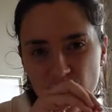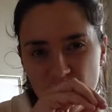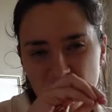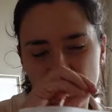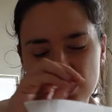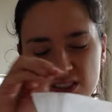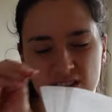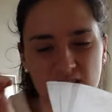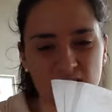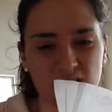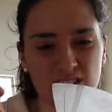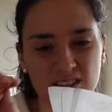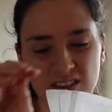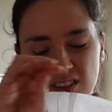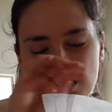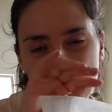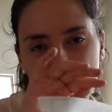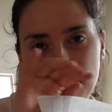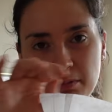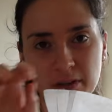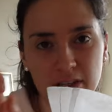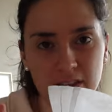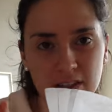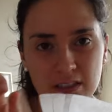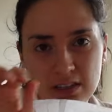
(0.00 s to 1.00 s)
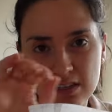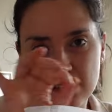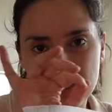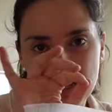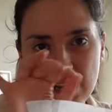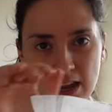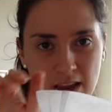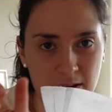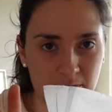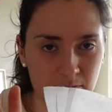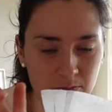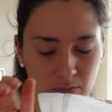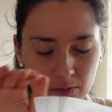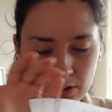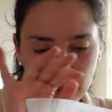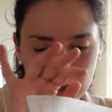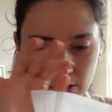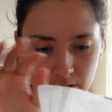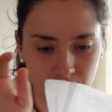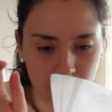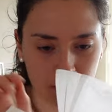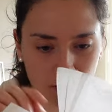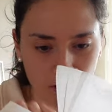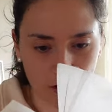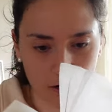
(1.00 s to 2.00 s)
it's a bit the same on
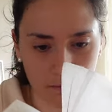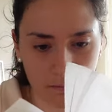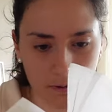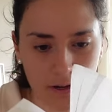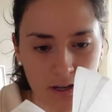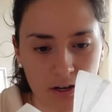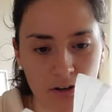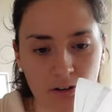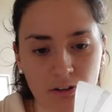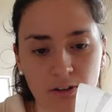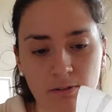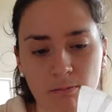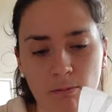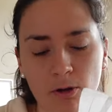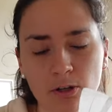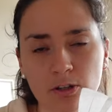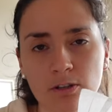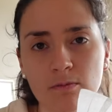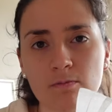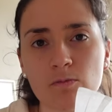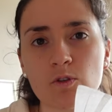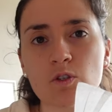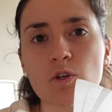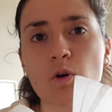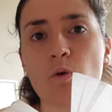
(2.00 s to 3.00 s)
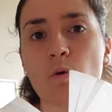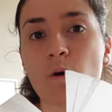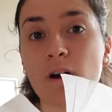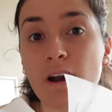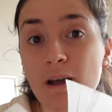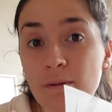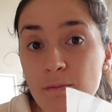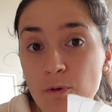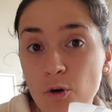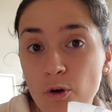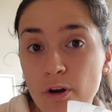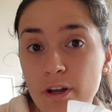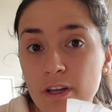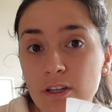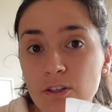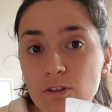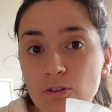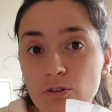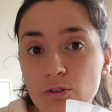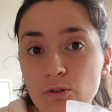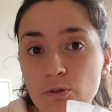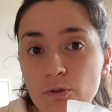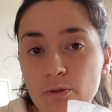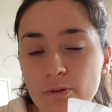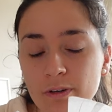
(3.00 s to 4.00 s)
the top and on the bottom. So what I'm going to
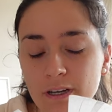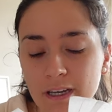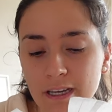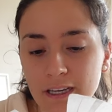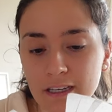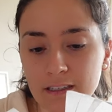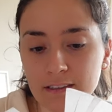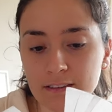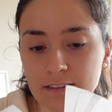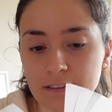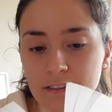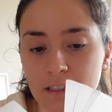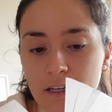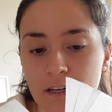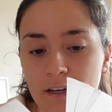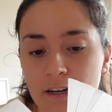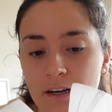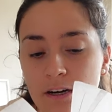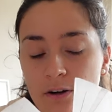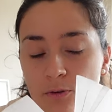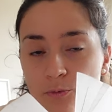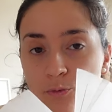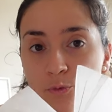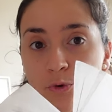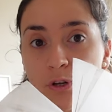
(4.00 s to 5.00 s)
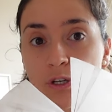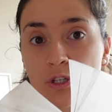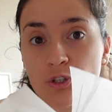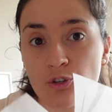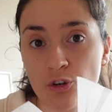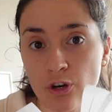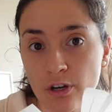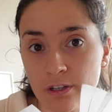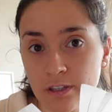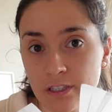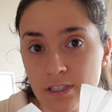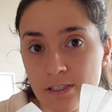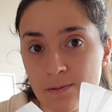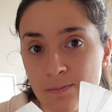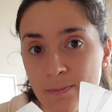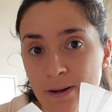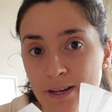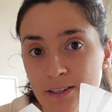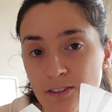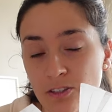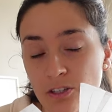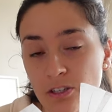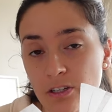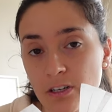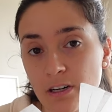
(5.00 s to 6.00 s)
do is redraw this
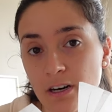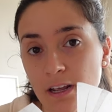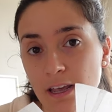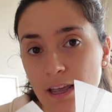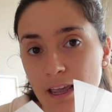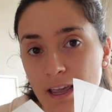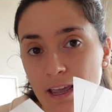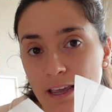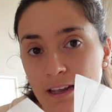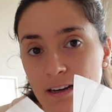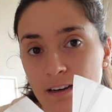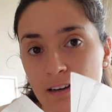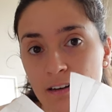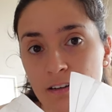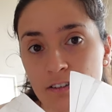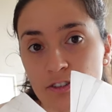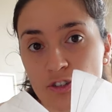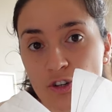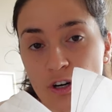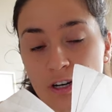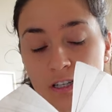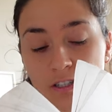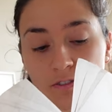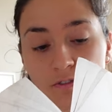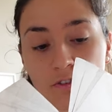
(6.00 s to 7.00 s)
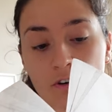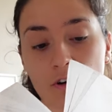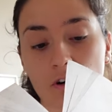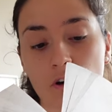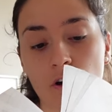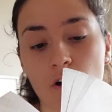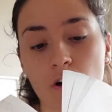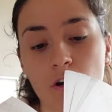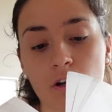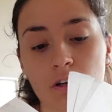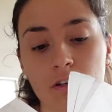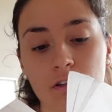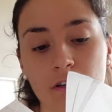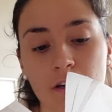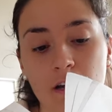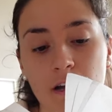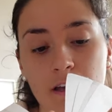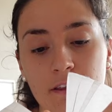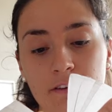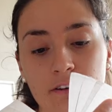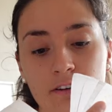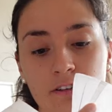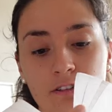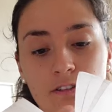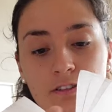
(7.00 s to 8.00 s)
pattern and transfer all the
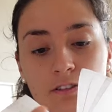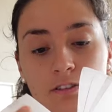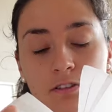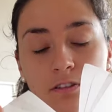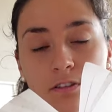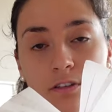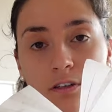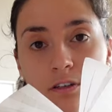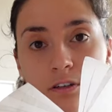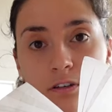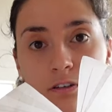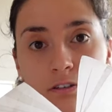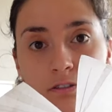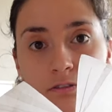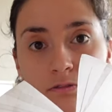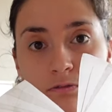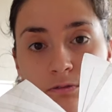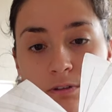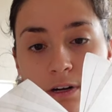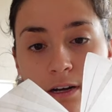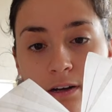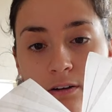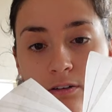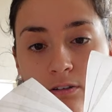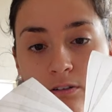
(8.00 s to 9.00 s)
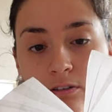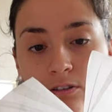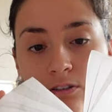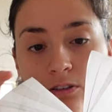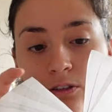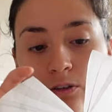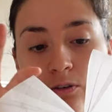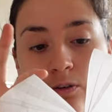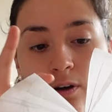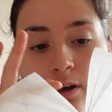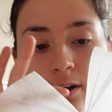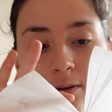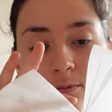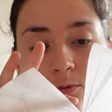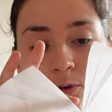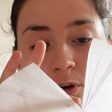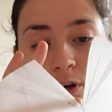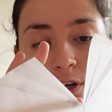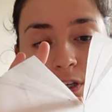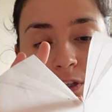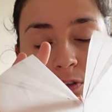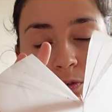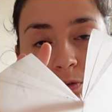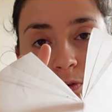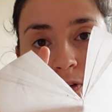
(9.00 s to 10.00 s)
gathers around. So I'm
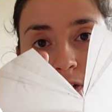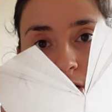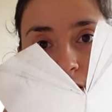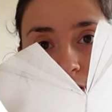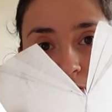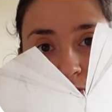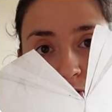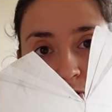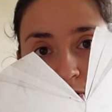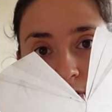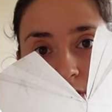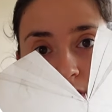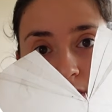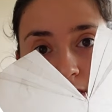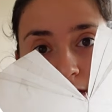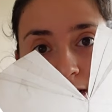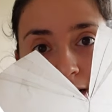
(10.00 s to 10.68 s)
going to cut through this